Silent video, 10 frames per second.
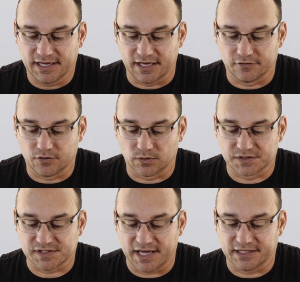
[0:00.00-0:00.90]
And of
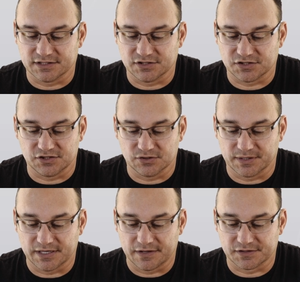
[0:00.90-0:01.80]
course, I can just do
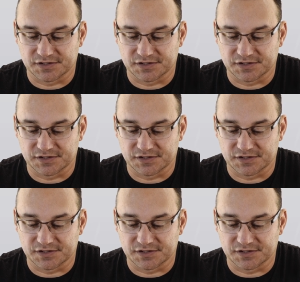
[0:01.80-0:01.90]
another